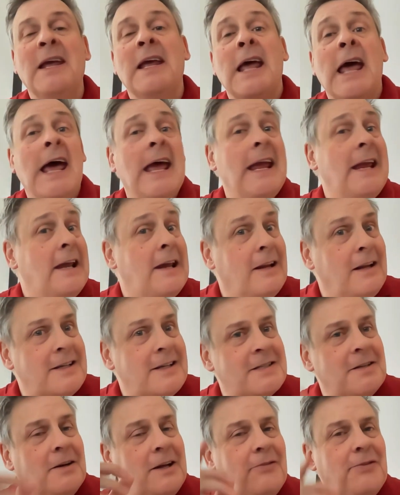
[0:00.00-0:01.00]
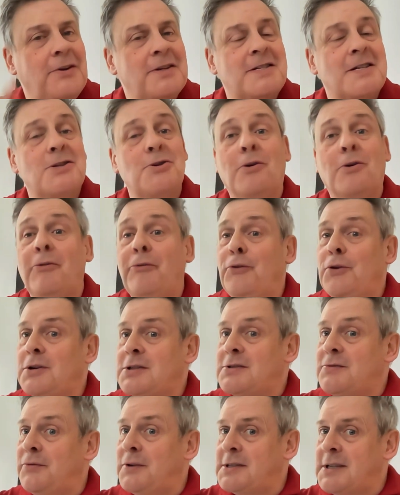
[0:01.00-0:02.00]
Hey, listen, if this is your
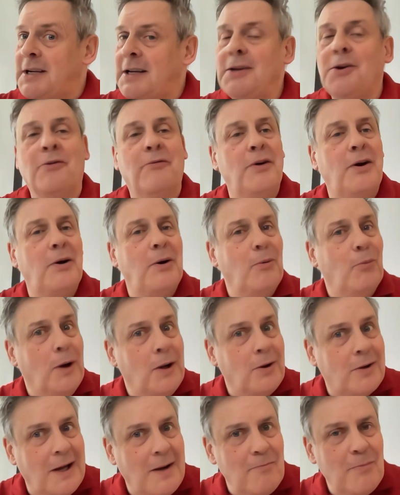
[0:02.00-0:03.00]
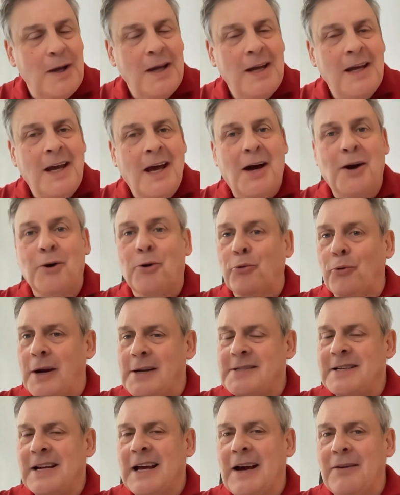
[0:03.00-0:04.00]
first visit, you're very welcome. Uh,
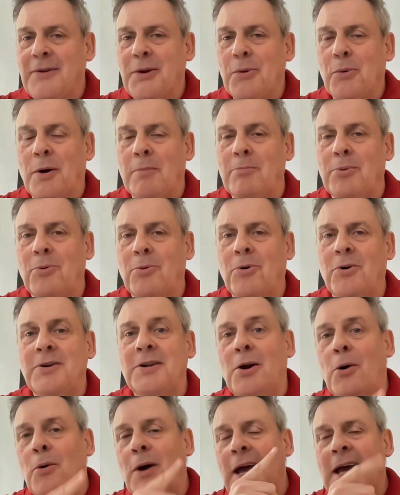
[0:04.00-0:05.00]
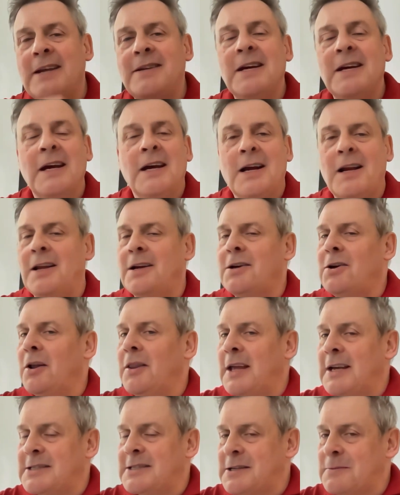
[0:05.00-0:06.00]
great to have you on board. Go ahead, click
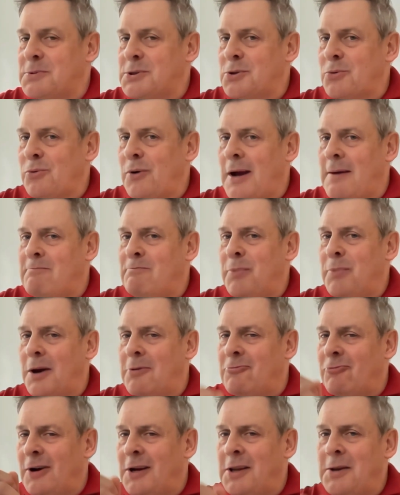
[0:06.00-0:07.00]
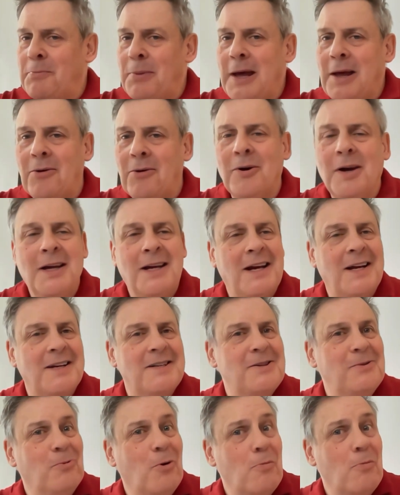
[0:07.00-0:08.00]
on that subscribe button, ring the bell,
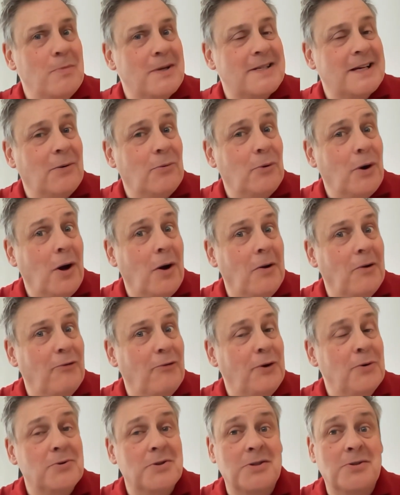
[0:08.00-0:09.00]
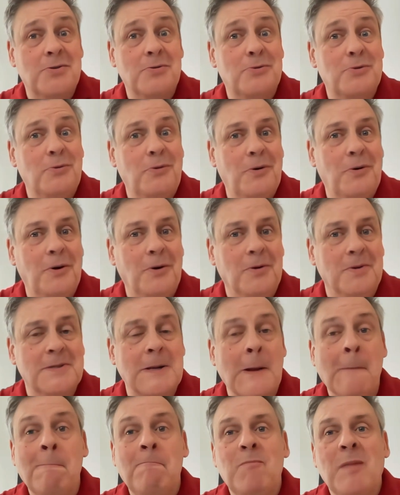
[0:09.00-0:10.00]
and you won't miss out on future
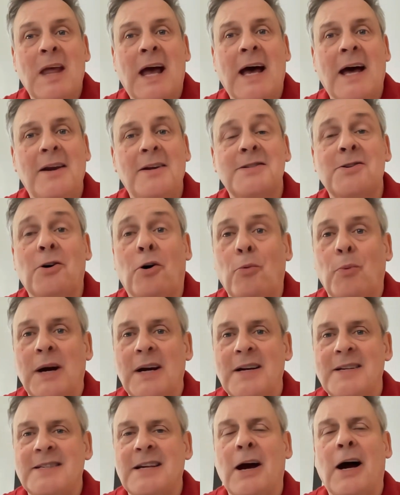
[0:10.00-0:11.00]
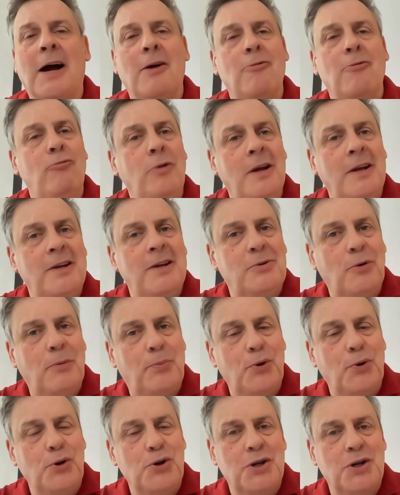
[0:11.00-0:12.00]
tutorials. And as always, I really do
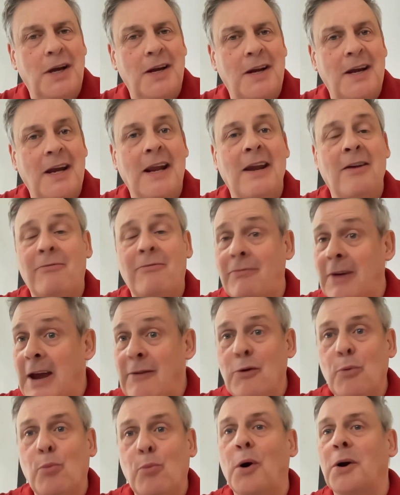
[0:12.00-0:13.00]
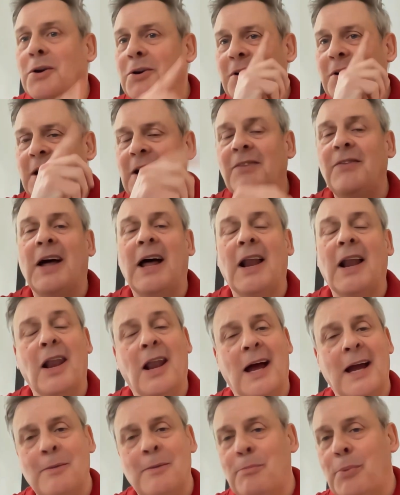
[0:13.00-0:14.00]
appreciate it if everyone could hit that
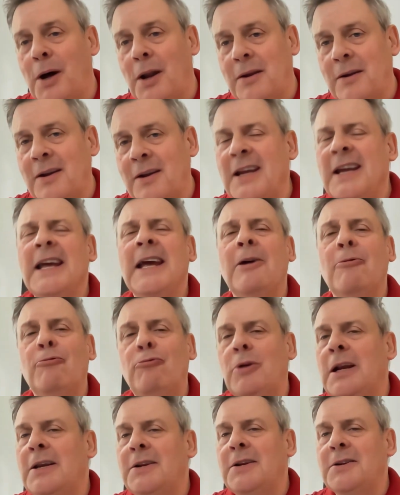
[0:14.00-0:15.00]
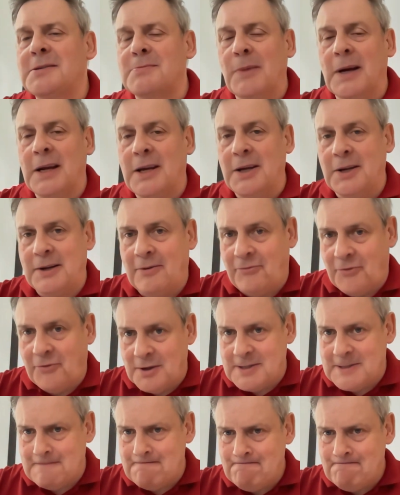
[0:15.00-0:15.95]
like button. It really does make a difference.